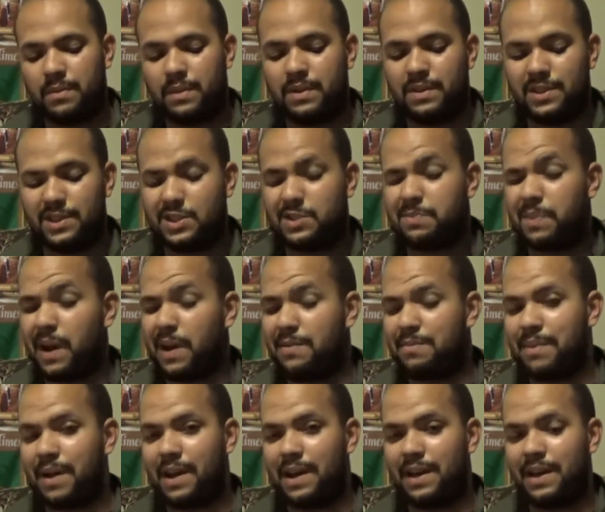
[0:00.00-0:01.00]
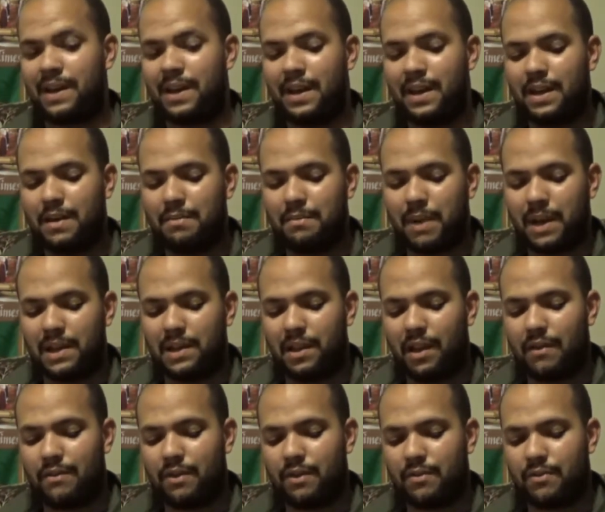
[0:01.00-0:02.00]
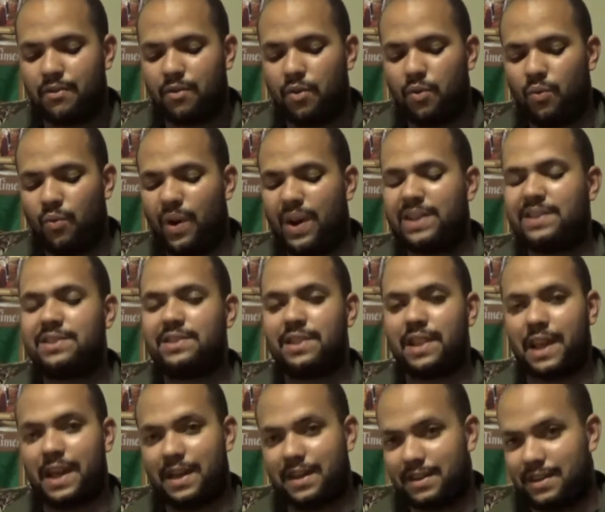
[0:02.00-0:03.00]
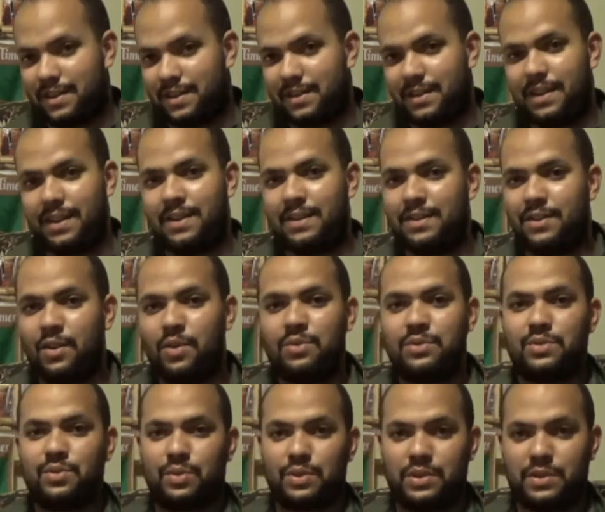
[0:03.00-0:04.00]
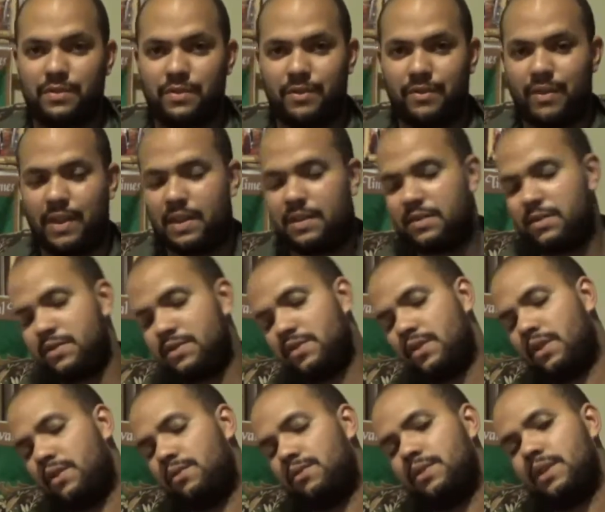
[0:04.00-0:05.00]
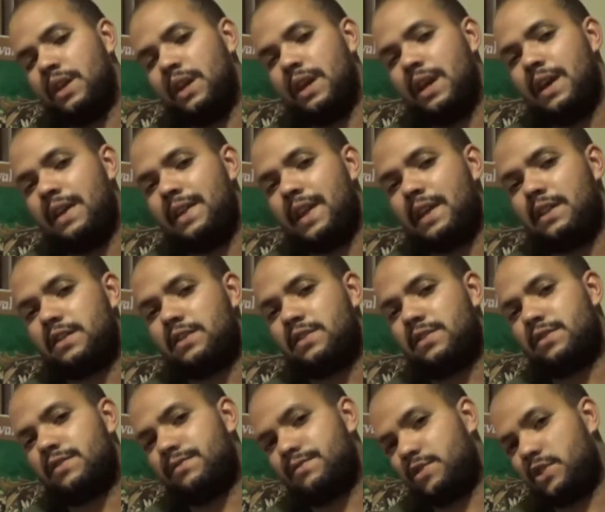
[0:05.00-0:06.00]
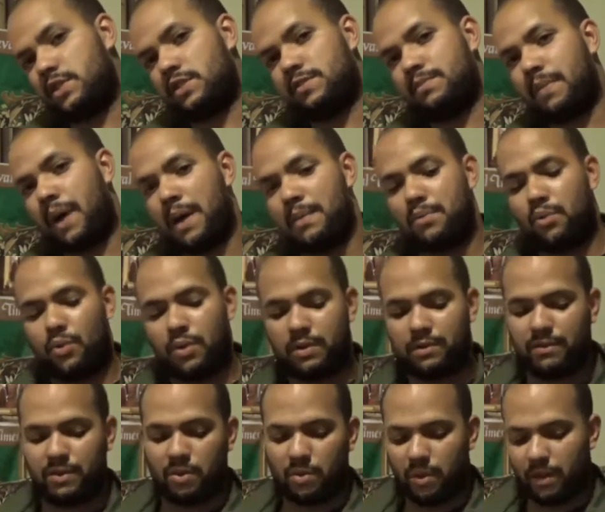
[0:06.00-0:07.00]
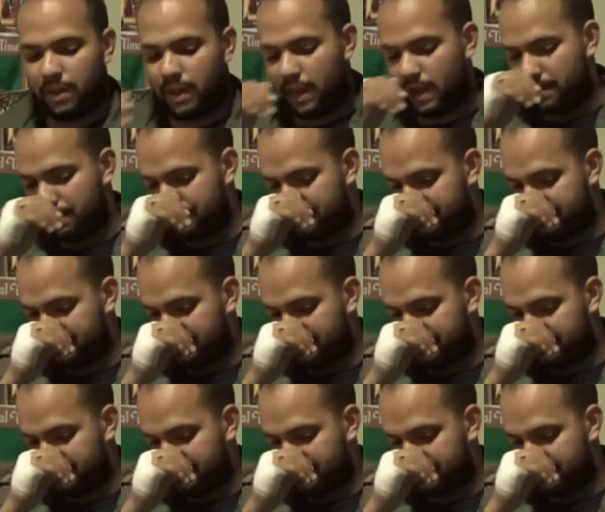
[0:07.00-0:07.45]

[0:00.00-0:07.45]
Despite my love of wasteland and those sorts of events. So that's just my point of view on that.